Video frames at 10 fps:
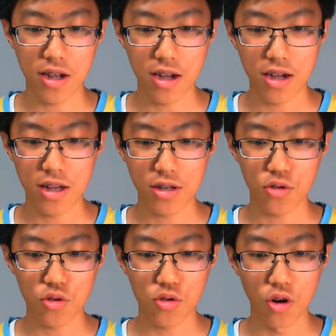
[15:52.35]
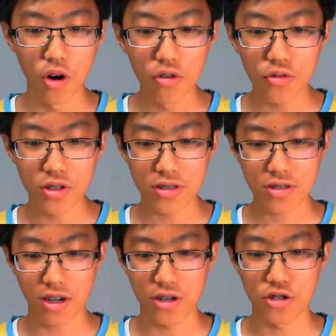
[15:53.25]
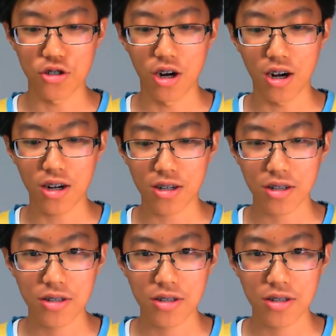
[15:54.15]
and go for the Psyshock.